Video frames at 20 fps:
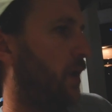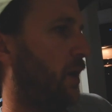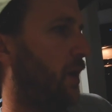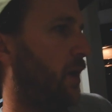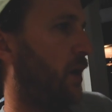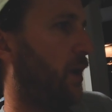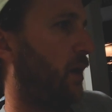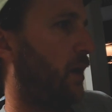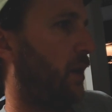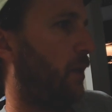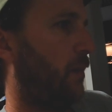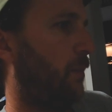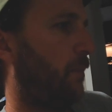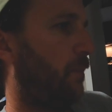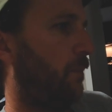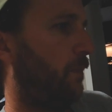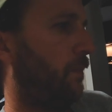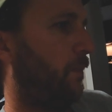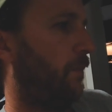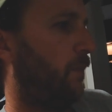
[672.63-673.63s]

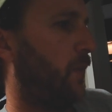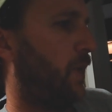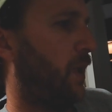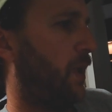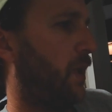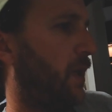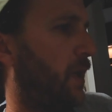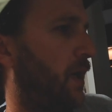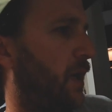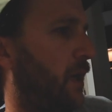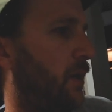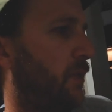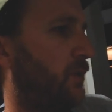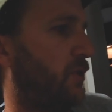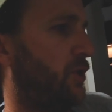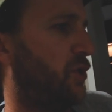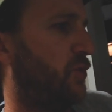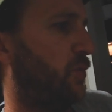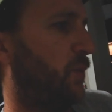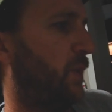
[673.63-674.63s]
I was
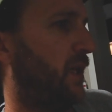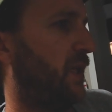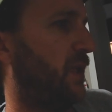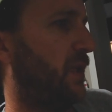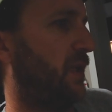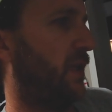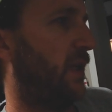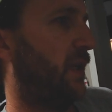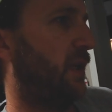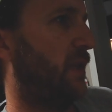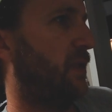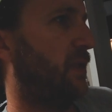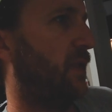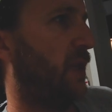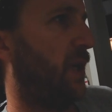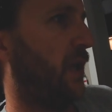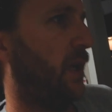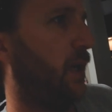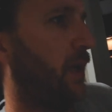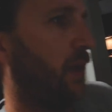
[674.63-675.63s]
just reading these,
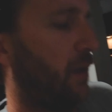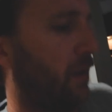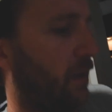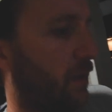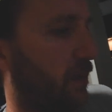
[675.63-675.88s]
and